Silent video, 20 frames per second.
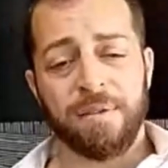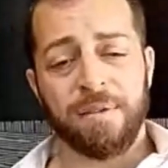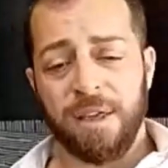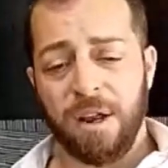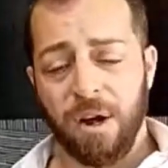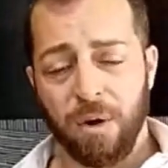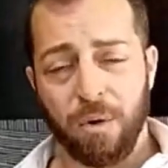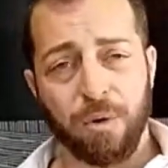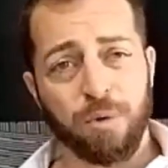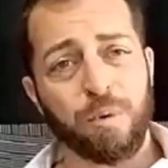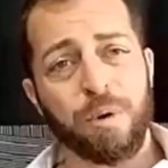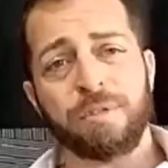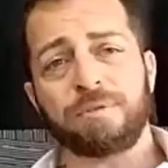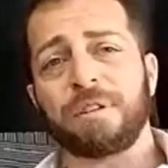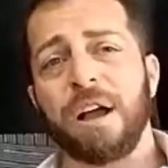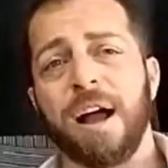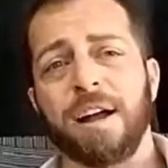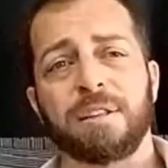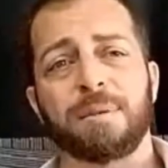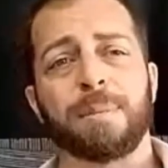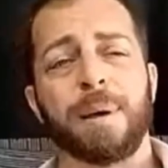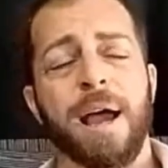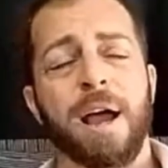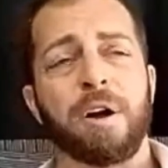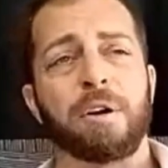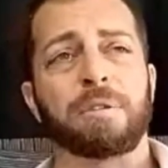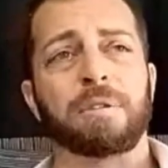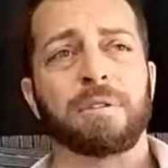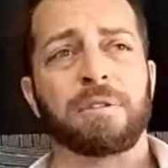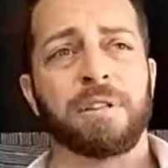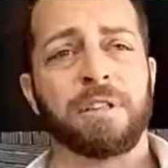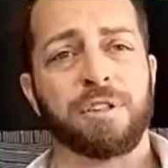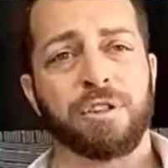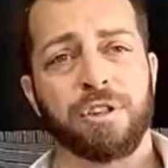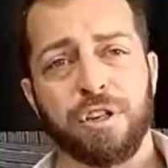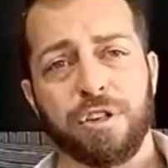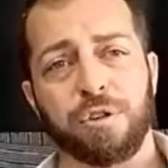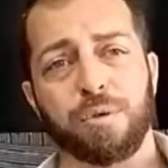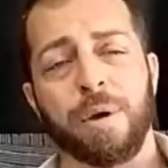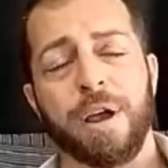you know, we've talked about the
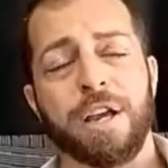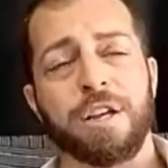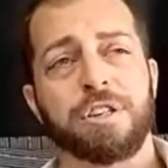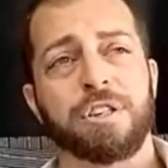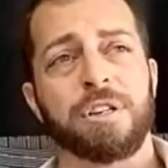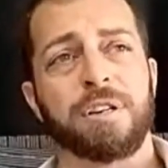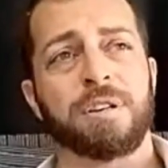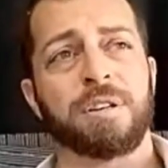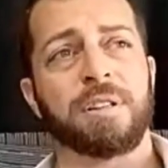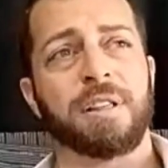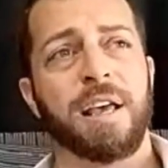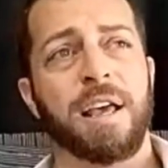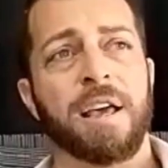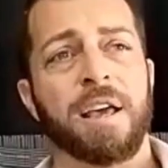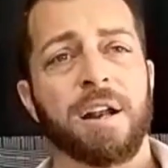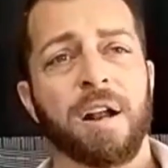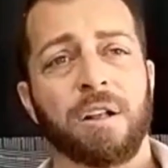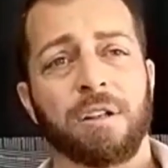situation that